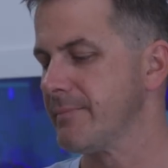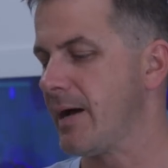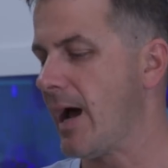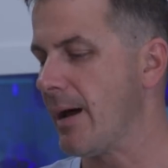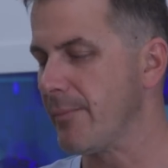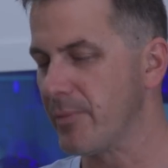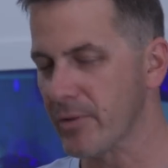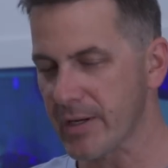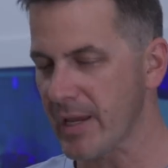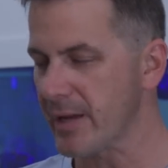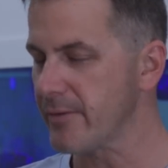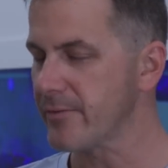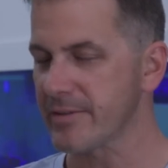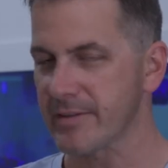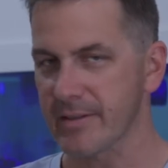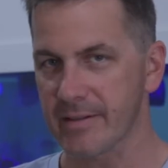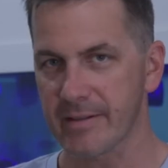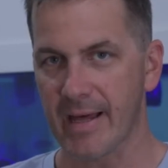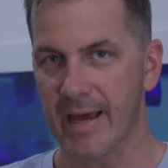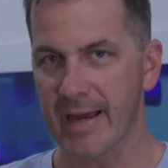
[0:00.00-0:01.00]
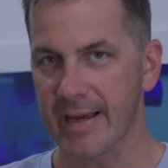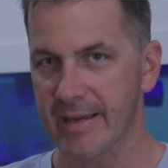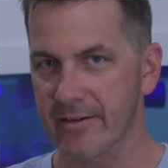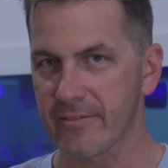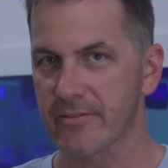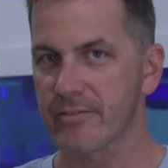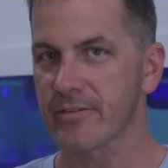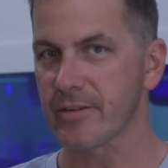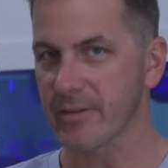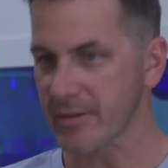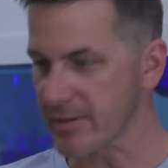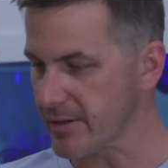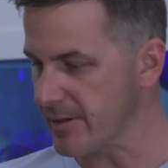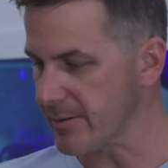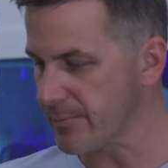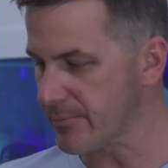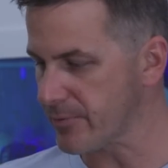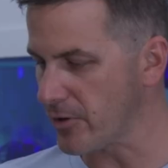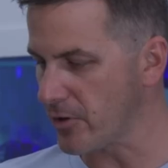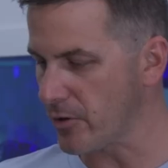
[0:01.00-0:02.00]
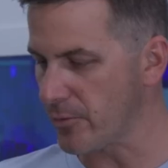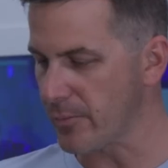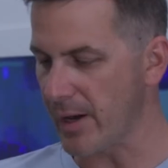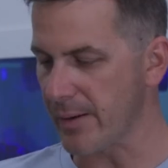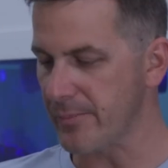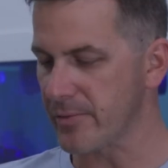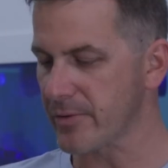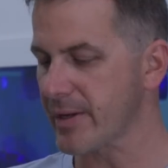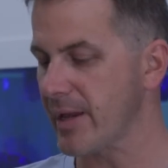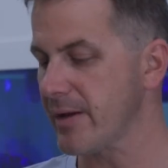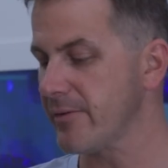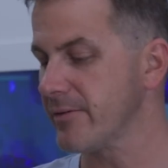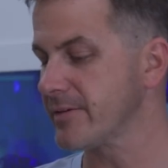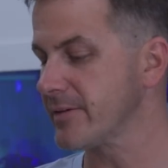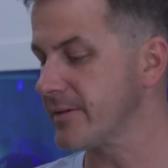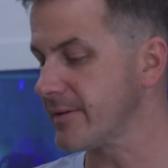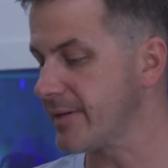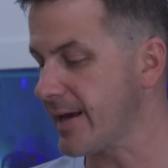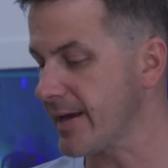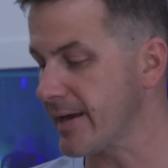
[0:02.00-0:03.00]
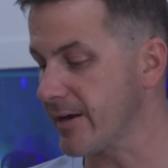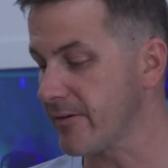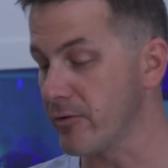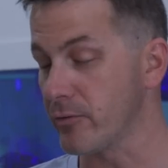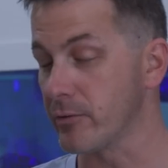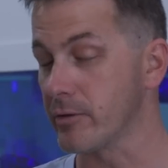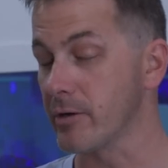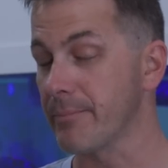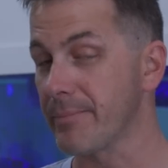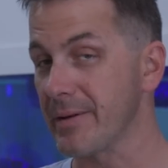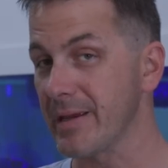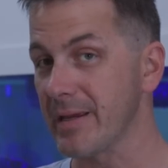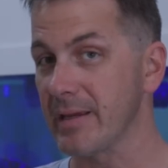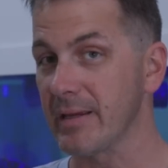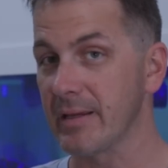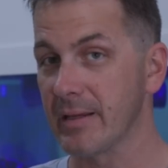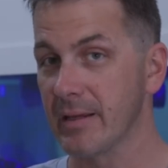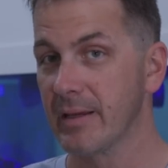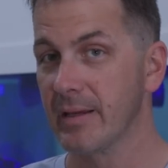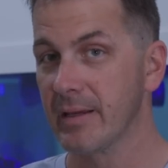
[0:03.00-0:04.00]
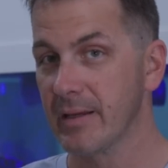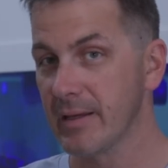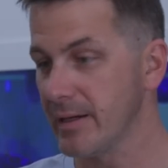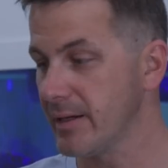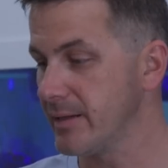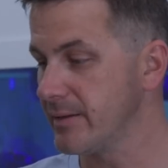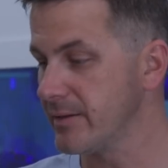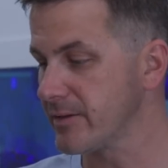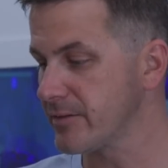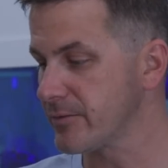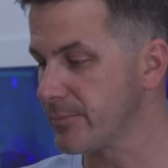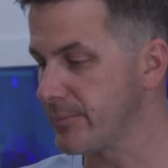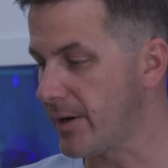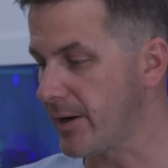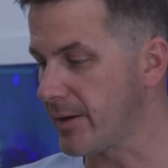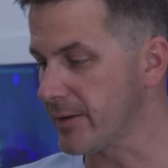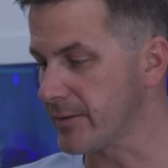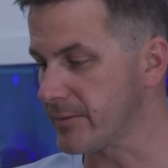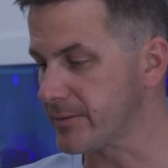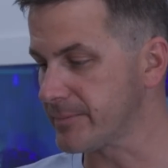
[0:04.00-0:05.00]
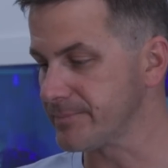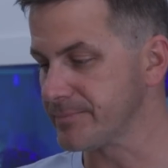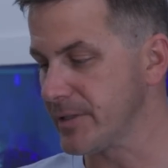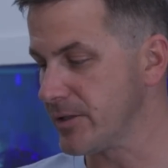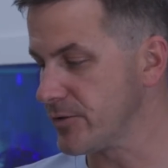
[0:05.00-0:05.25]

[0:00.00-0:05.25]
I'm okay with the lack of salinity probe. I'm okay with the lack of ORP in this model.